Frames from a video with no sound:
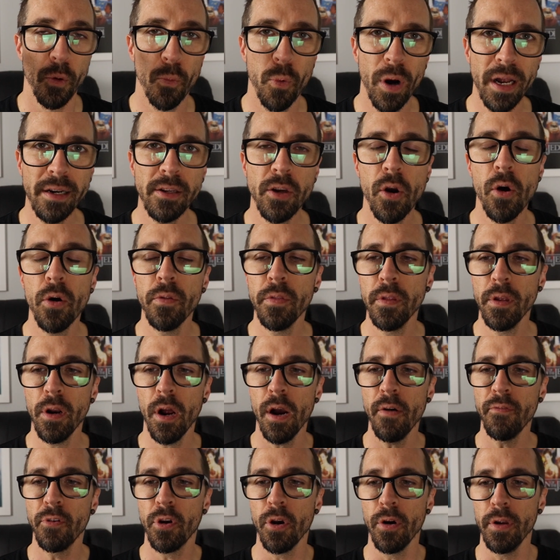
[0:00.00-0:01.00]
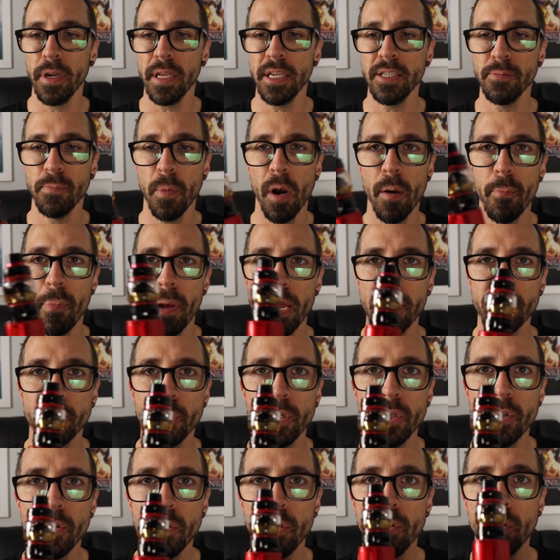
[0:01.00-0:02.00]
The one con that I've got is my
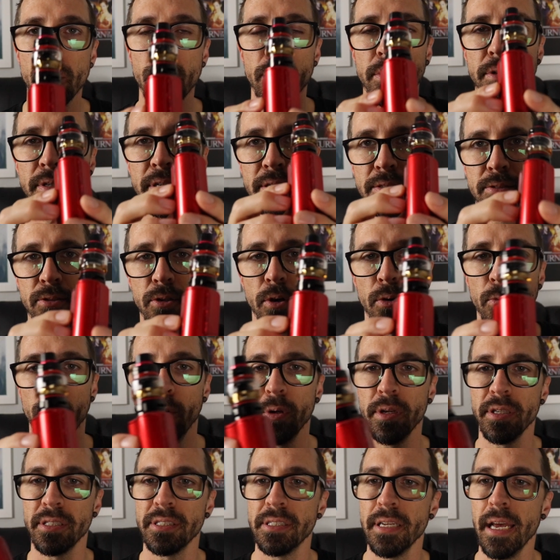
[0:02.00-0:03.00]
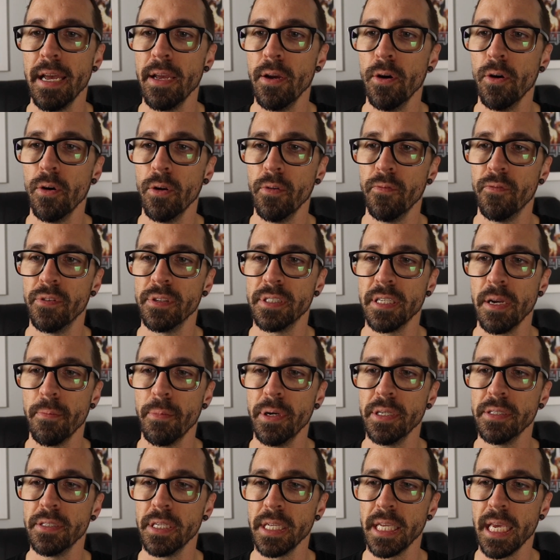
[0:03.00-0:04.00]
battery door does not want to stay on. For some
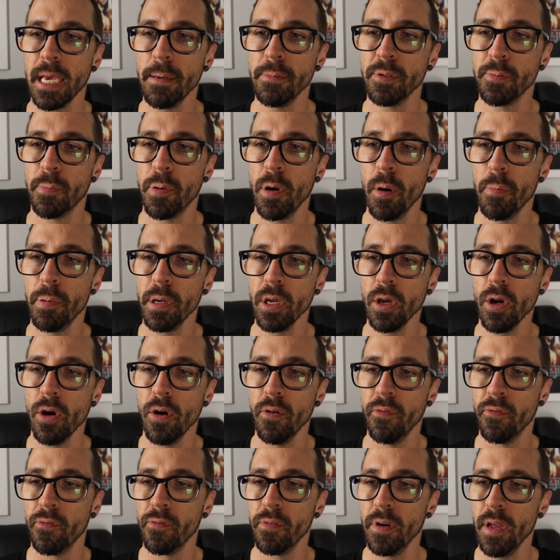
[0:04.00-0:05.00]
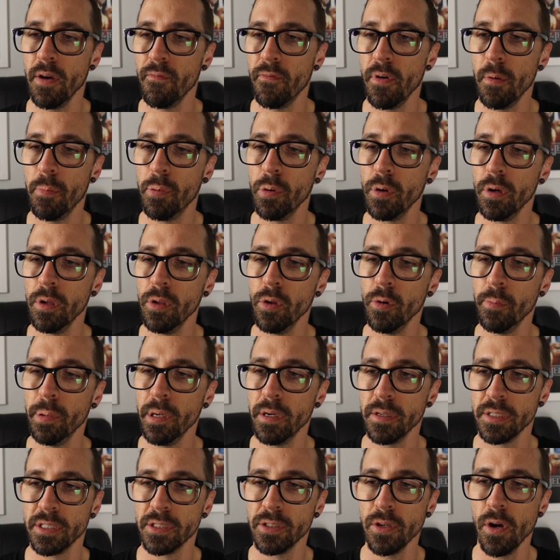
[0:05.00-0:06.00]
reason it keeps popping off. Now if I put a little
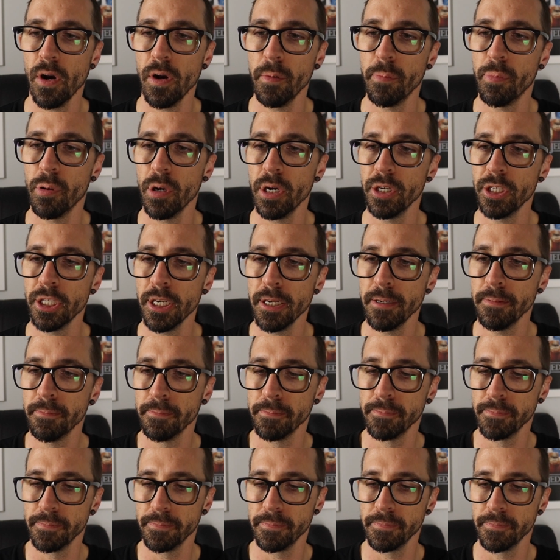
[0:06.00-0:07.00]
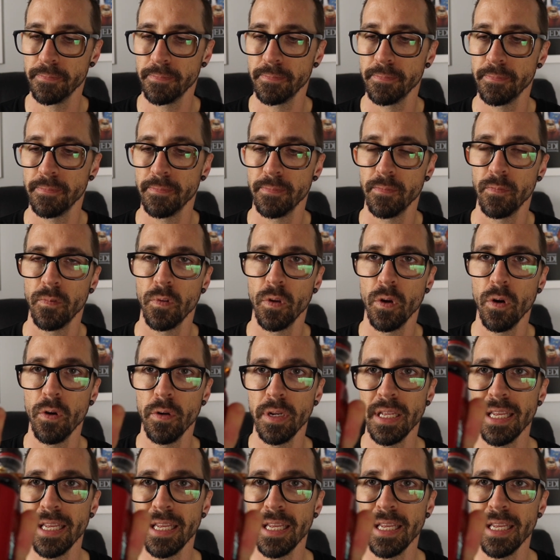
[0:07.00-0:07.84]
bit of side pressure on